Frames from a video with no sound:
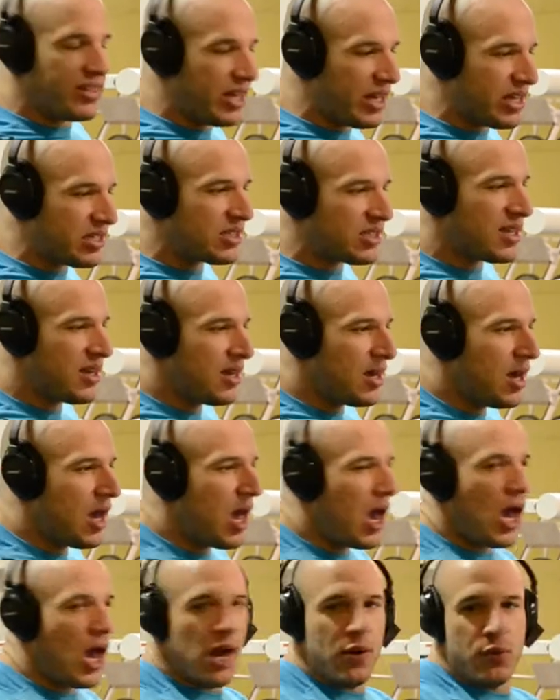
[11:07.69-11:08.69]
this
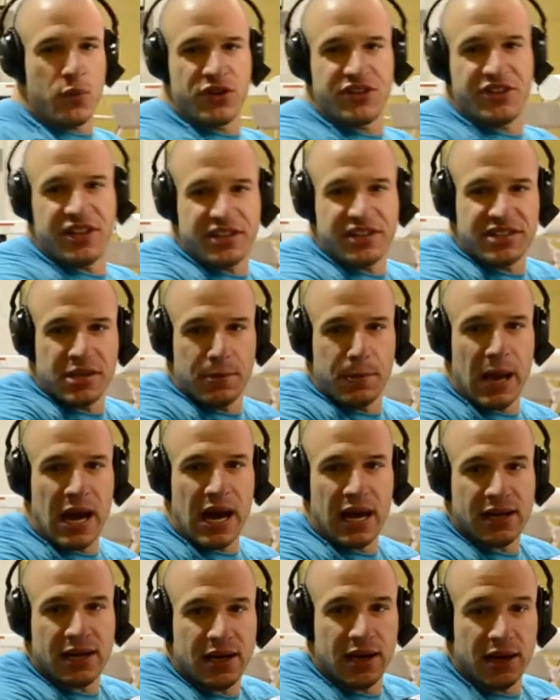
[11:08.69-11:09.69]
and resist the
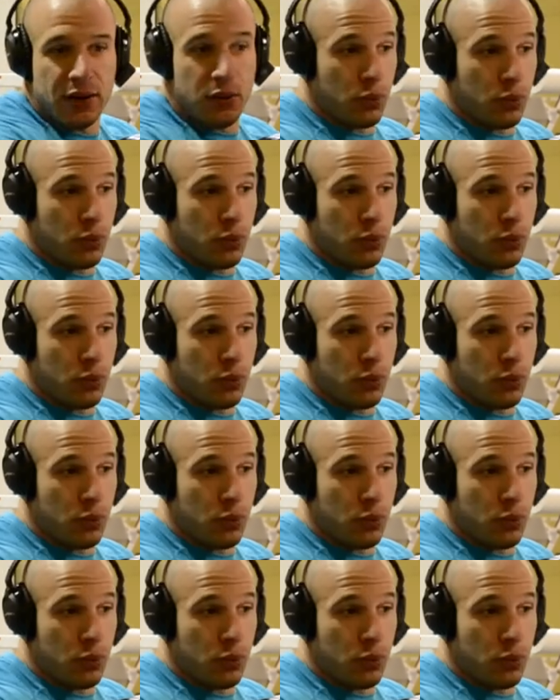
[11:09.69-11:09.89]
back.